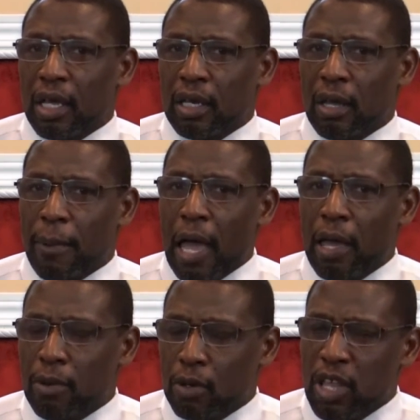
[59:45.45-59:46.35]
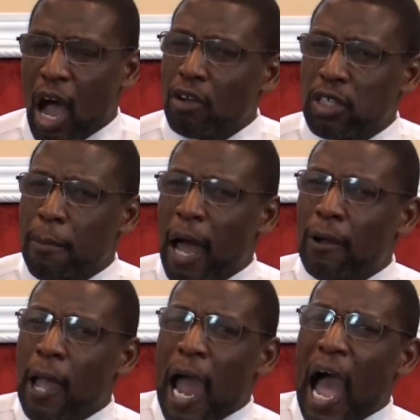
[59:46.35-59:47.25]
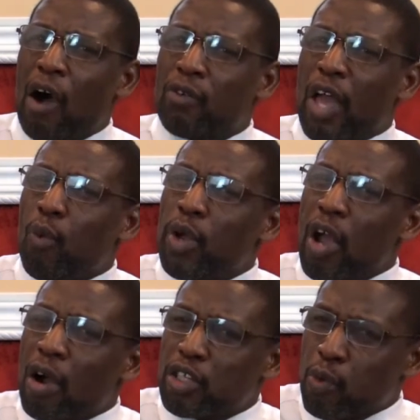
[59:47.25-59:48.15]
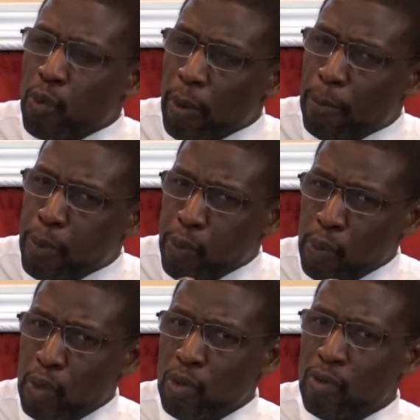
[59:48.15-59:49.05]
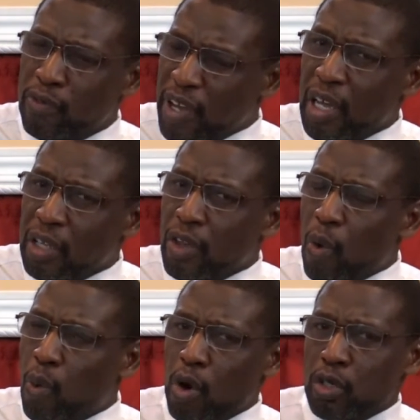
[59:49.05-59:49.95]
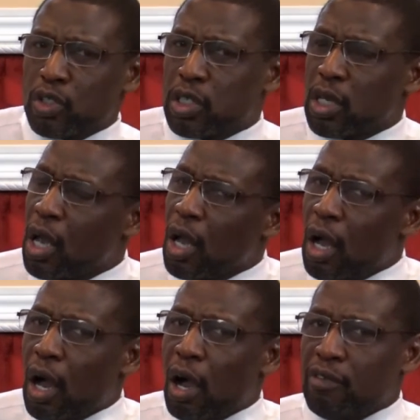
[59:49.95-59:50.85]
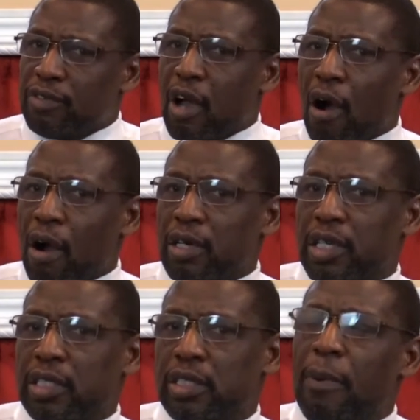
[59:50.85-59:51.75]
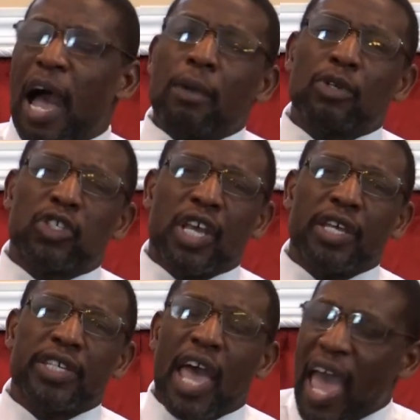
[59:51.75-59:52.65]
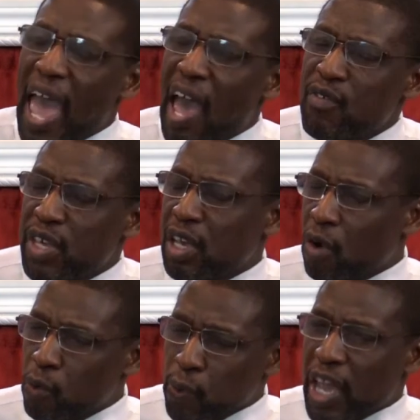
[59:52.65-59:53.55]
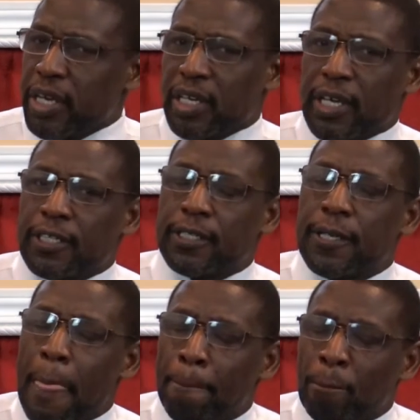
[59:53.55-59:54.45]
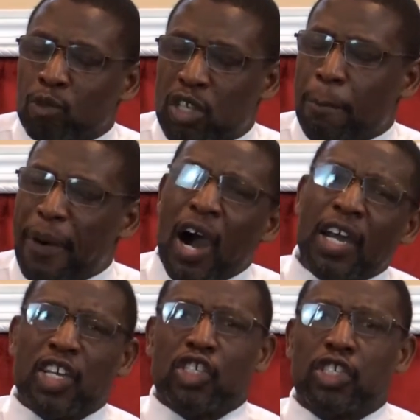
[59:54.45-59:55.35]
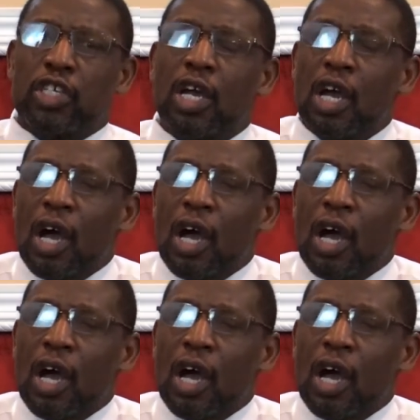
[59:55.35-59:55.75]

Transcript: The Bible talks about how that we are to reprove the works of darkness. The Bible says, having a readiness to punish